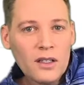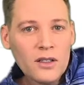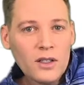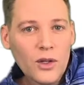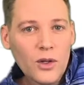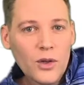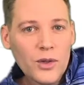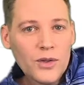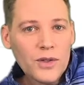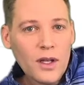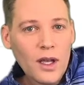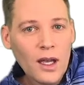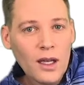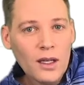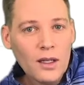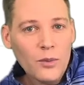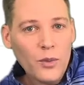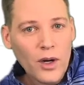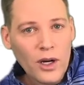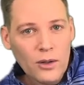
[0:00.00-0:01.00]
jokes,
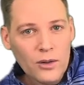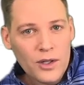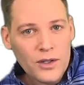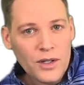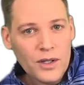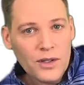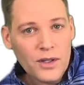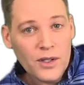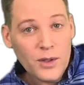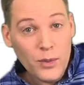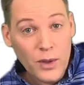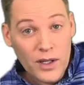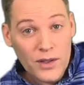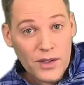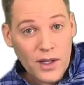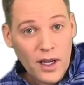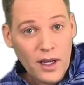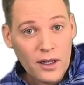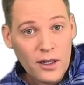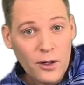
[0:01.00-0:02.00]
and apparently she's a speed
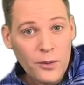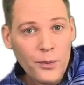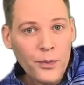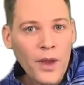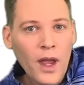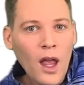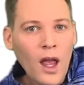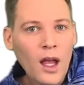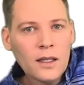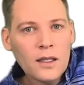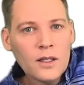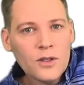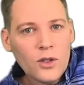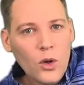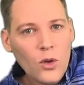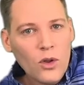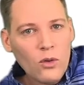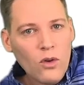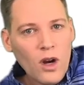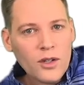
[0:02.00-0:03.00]
skater.
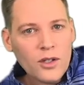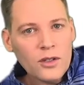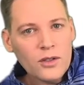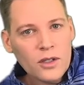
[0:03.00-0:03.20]
So the Russian